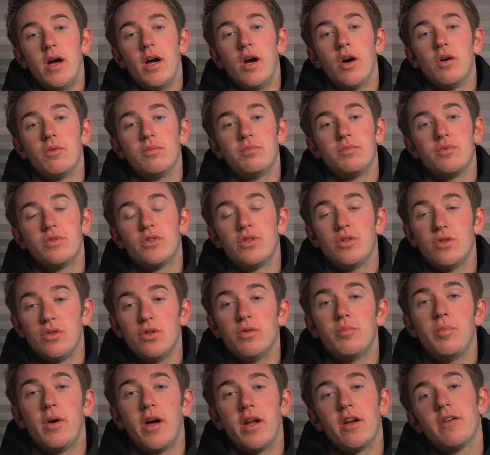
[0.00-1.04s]
hope to
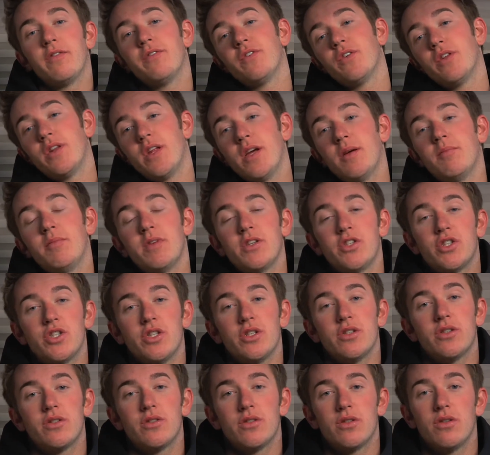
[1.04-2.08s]
do better for them this
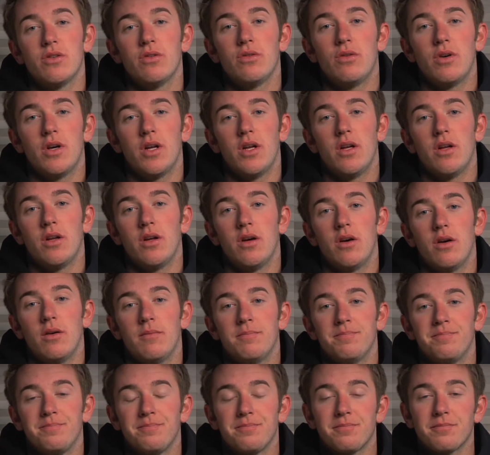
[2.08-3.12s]
year, too, and
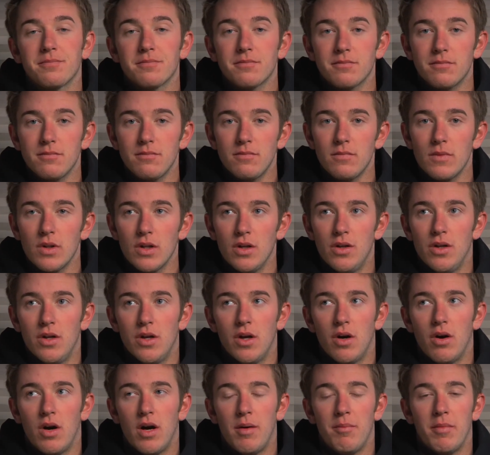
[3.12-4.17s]

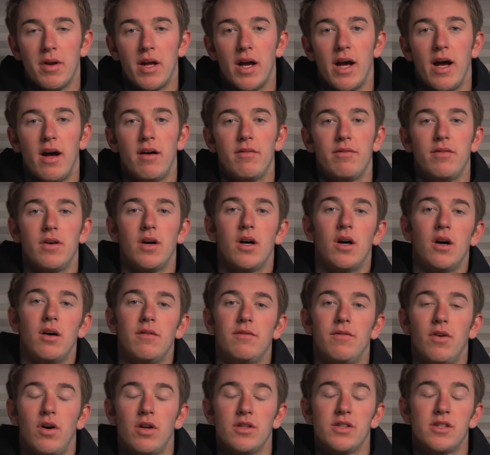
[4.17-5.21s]
I'm going to
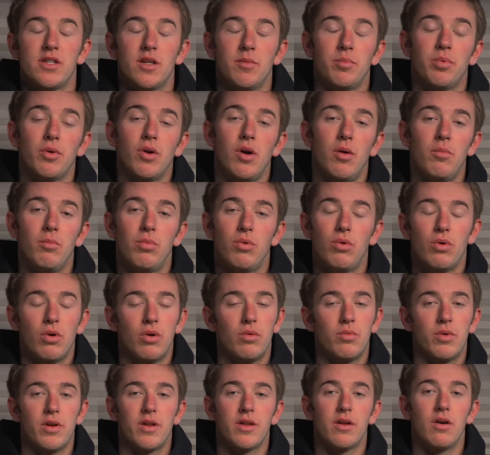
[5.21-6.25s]
have Von Zipper on
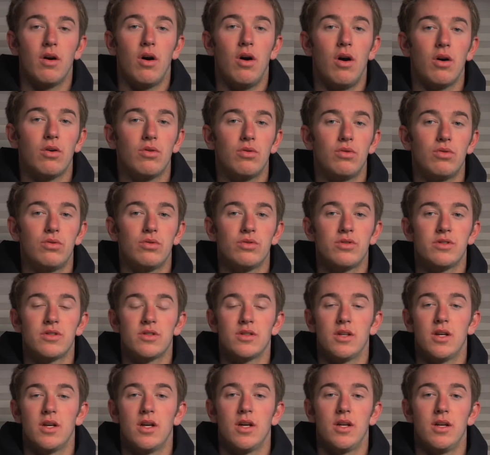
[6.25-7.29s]
board with
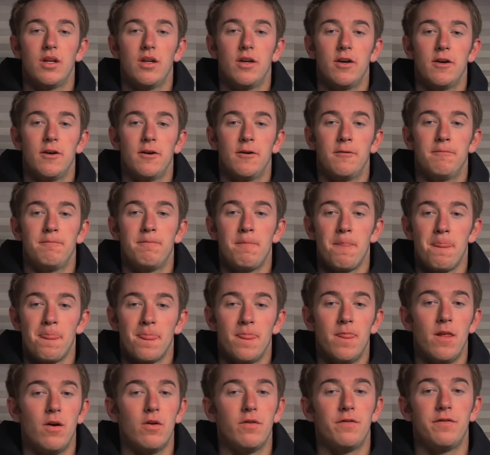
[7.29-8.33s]
goggles and
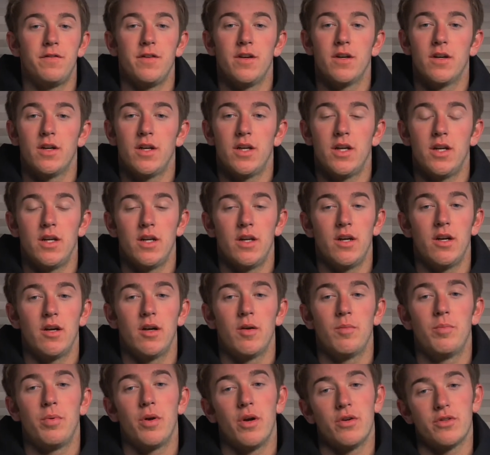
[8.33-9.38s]
No Fear
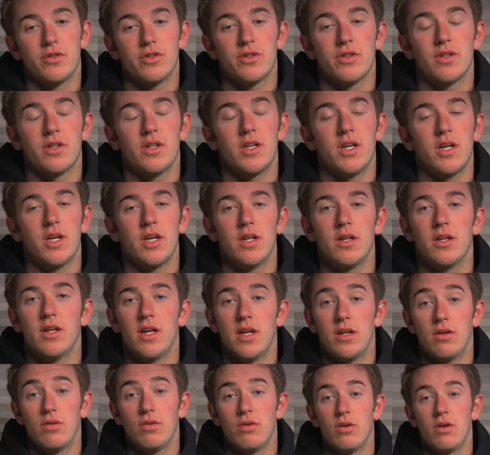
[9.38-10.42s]
gear, Pro Circuit.
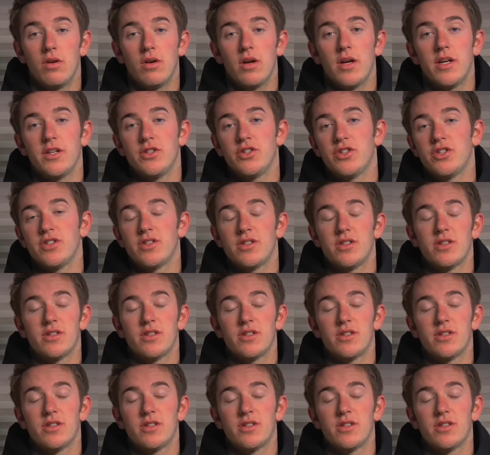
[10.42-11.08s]
They do our engines